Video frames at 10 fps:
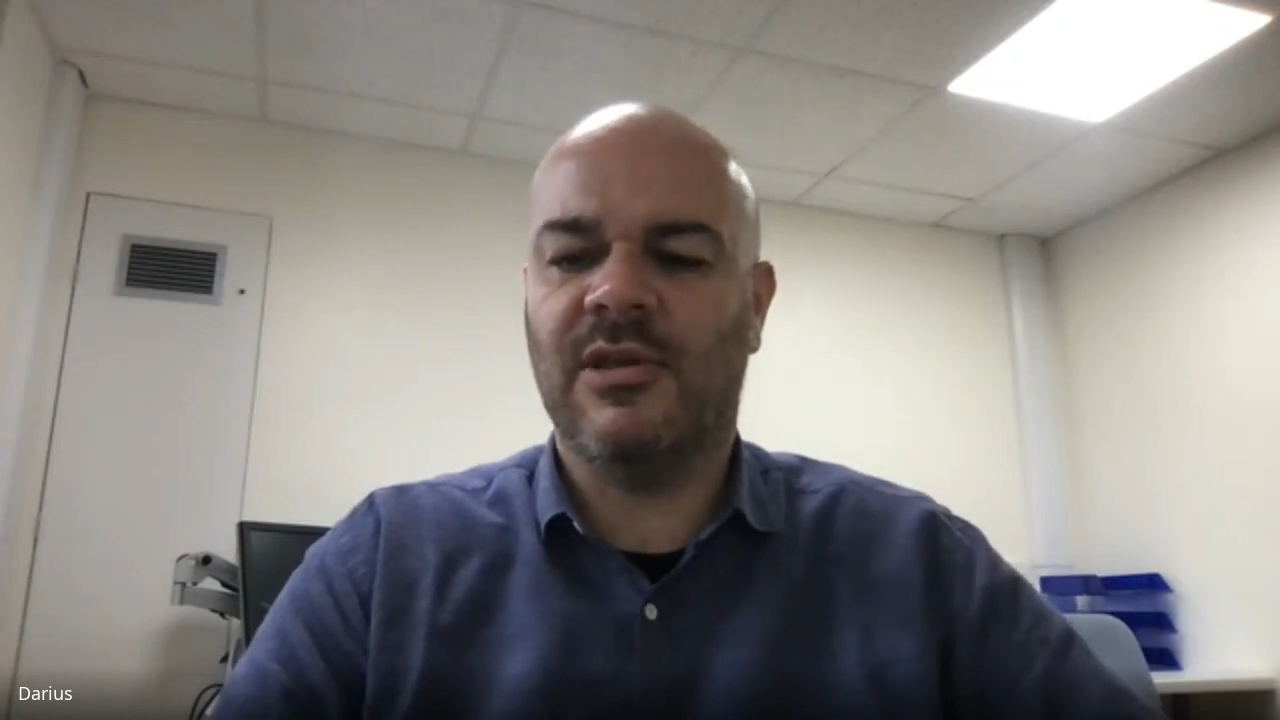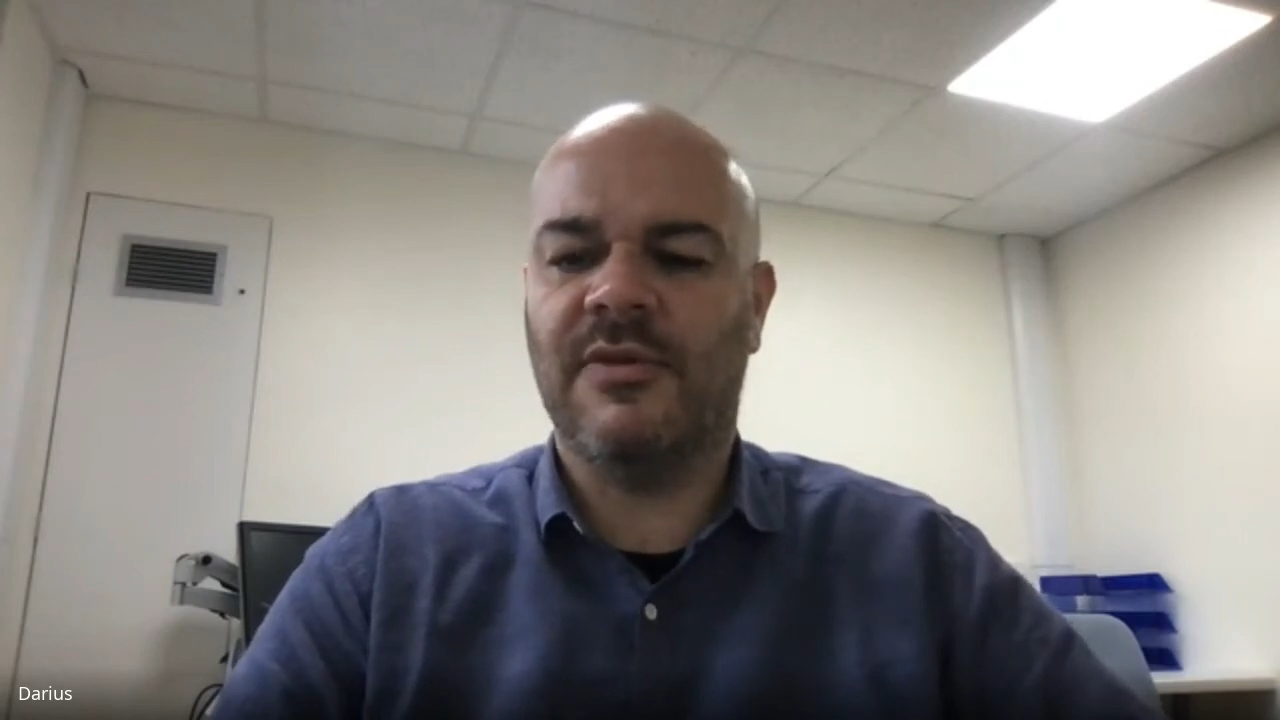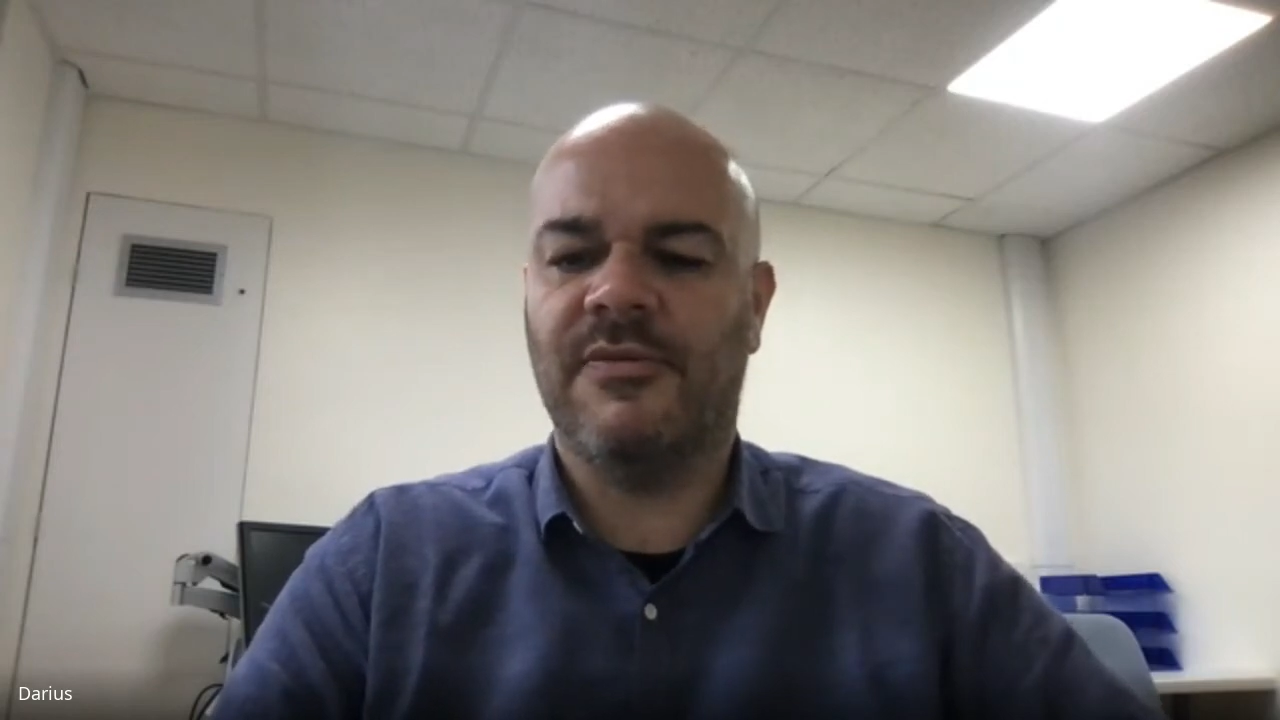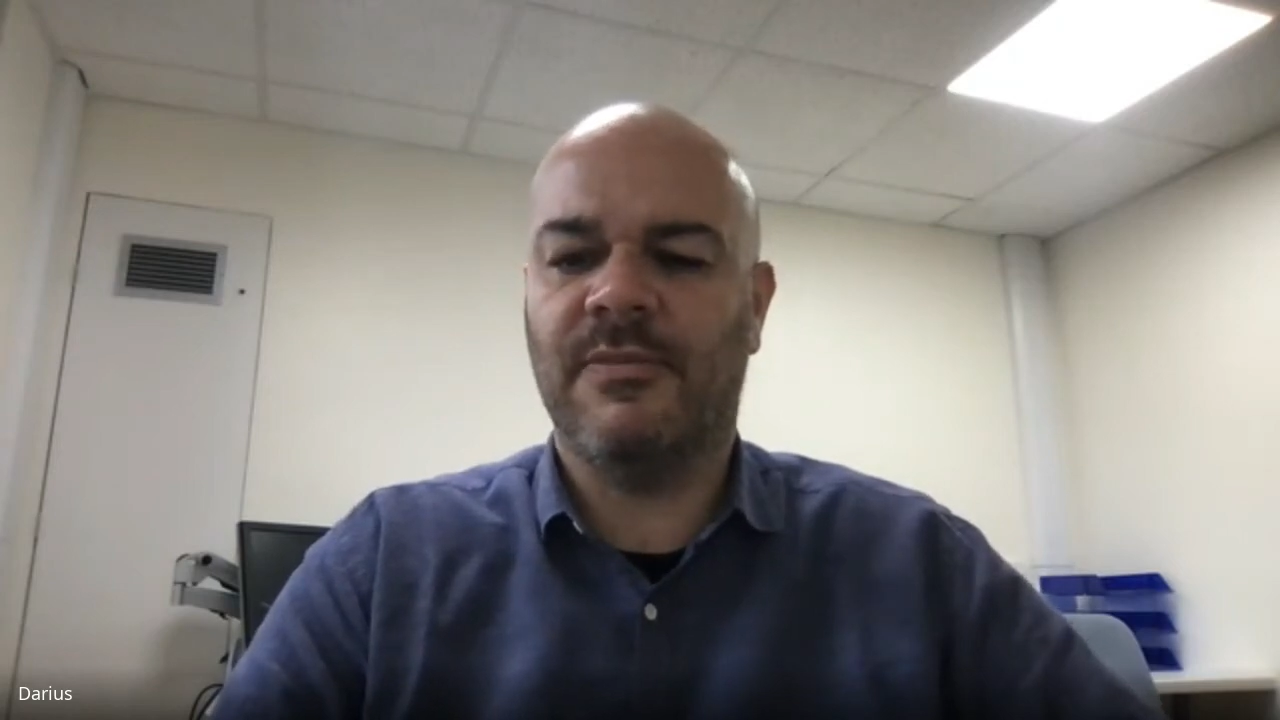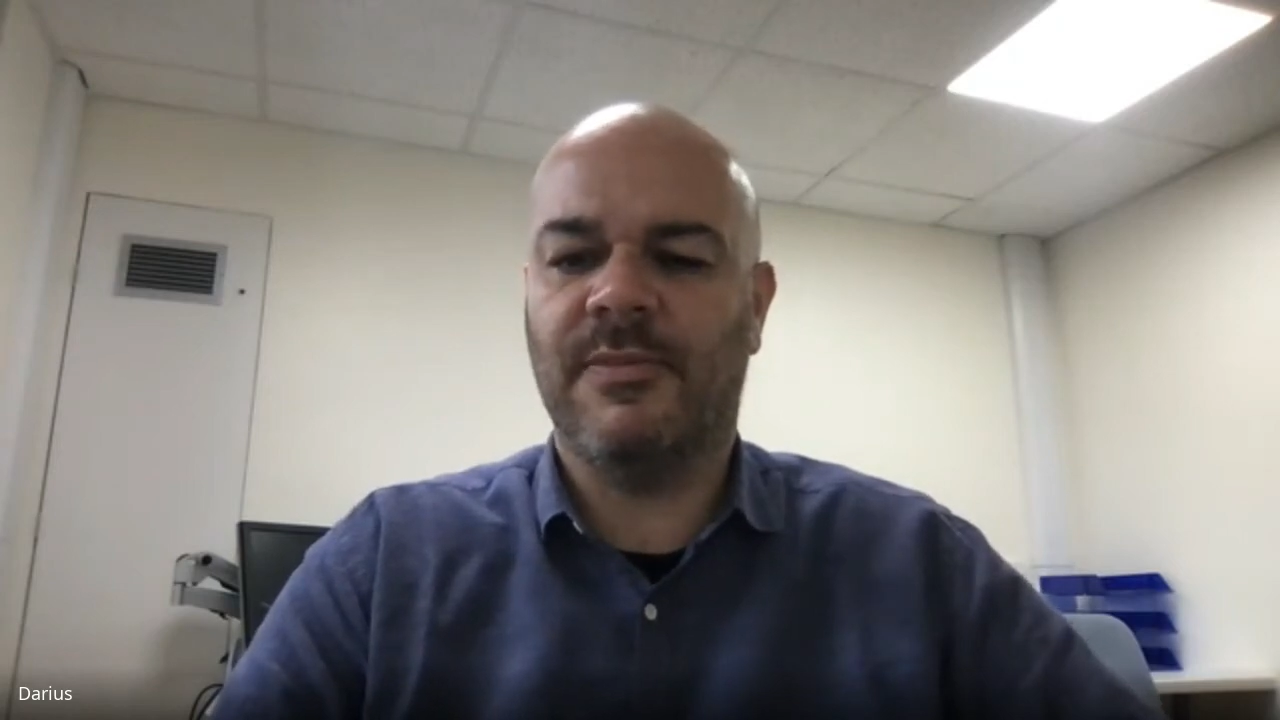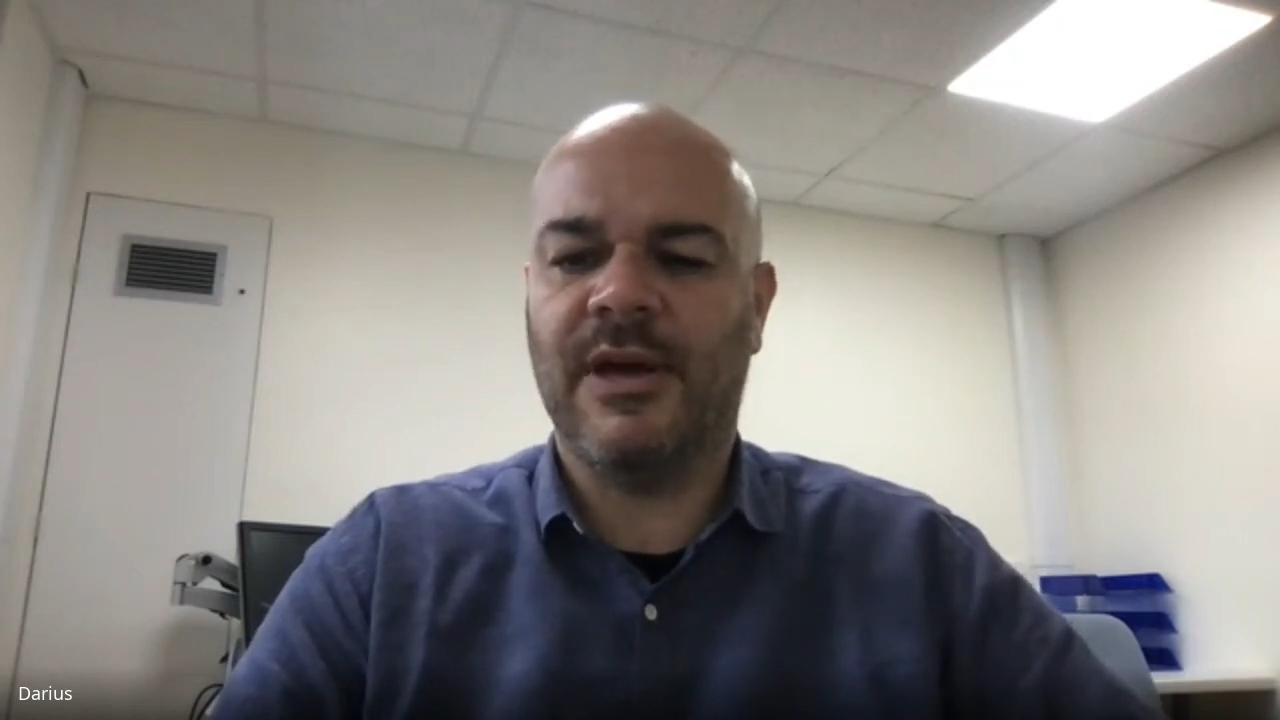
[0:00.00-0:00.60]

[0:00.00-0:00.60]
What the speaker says: different